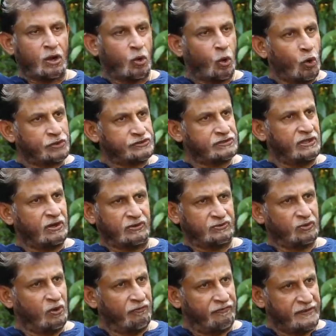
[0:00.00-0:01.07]
coach, there
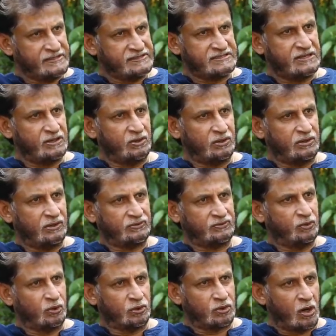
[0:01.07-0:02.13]
was no physio, there was
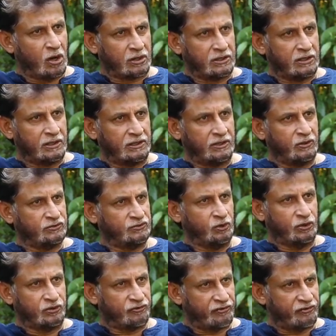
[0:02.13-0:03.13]
no doctor, there was no